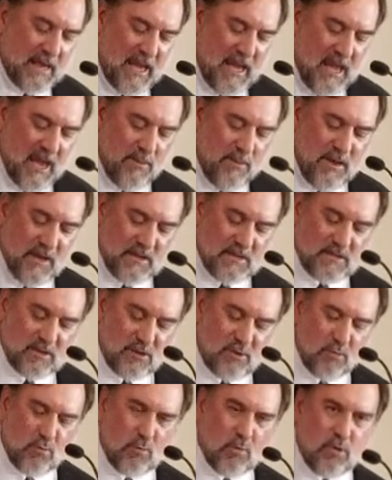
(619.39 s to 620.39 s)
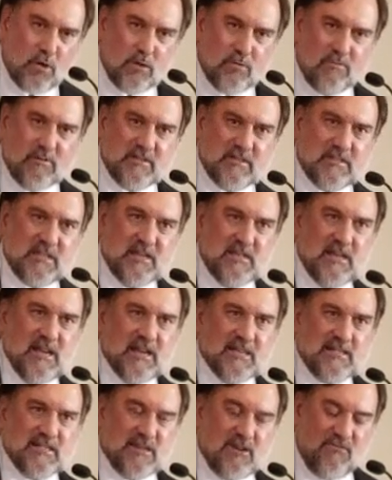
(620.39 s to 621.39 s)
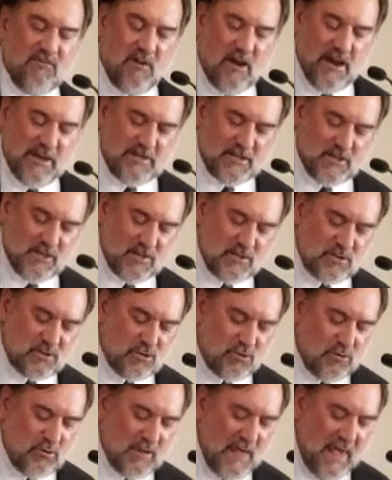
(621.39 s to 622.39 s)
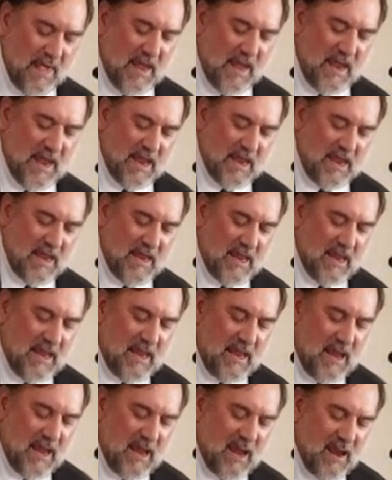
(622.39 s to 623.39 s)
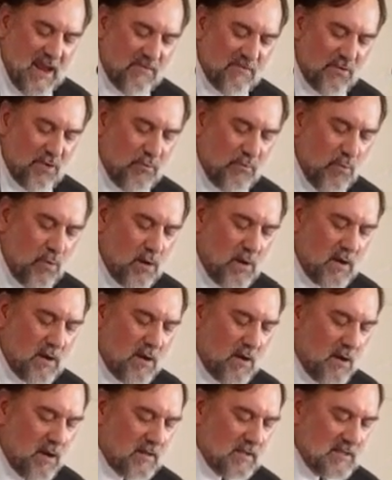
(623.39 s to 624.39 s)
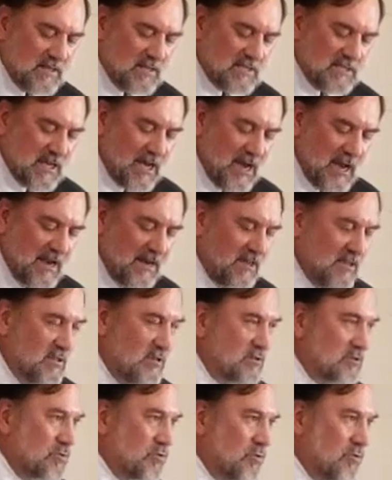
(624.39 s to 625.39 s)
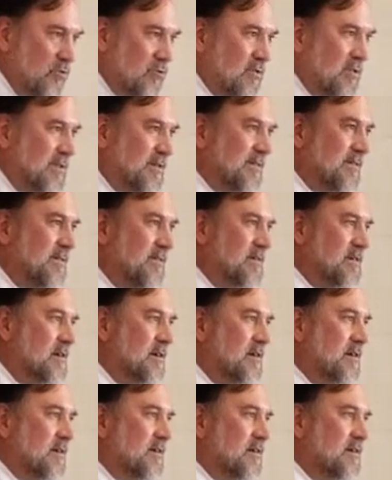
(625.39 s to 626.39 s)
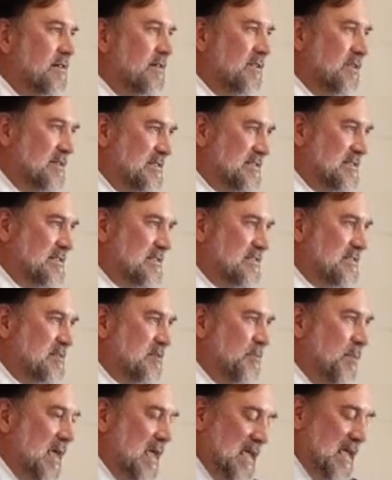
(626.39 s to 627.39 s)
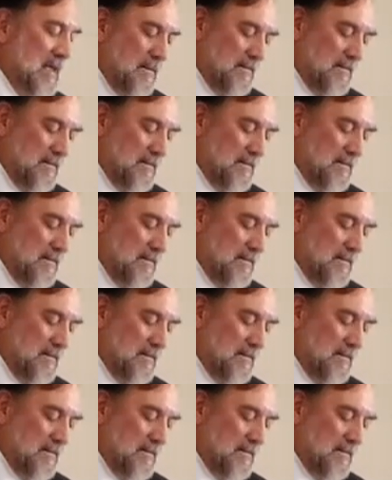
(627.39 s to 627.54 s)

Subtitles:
came into the world was to testify to the truth, and everyone on the side of the truth listens to me.